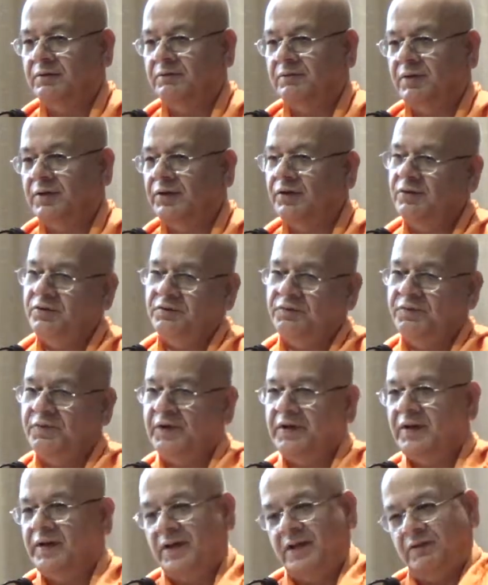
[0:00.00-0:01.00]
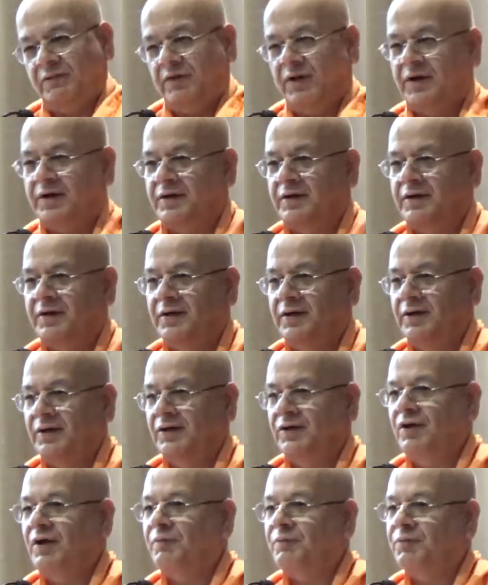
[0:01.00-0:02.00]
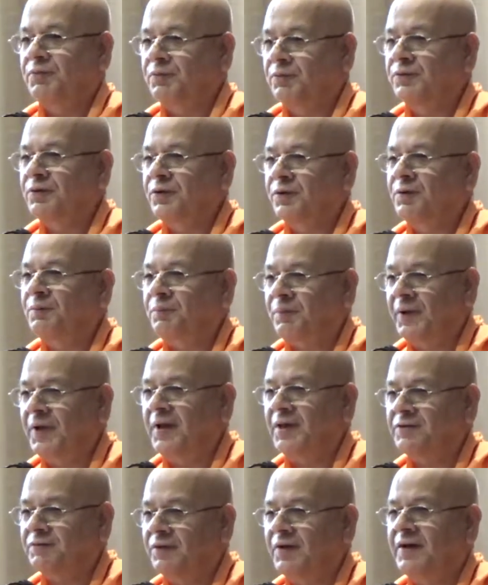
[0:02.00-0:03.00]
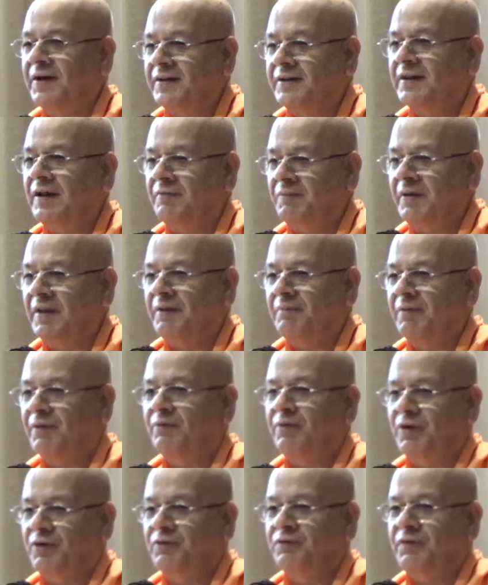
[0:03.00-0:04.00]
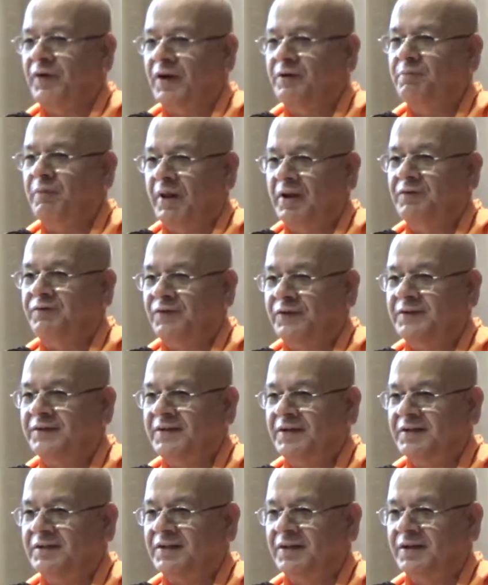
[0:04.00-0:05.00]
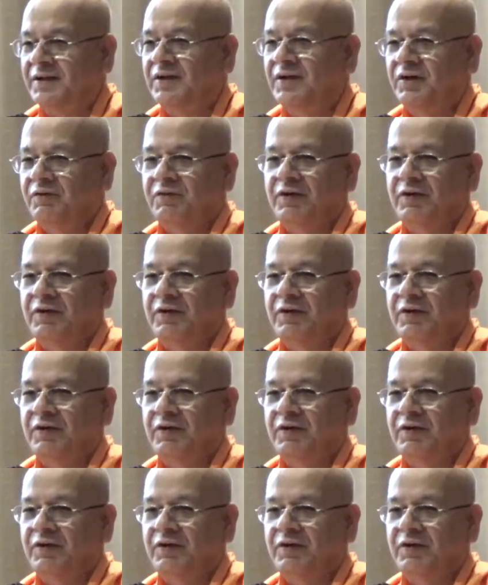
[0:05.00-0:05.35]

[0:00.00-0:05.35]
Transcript: Why don't you feel anywhere? You have to go to the place where it is available, where you find manifestation.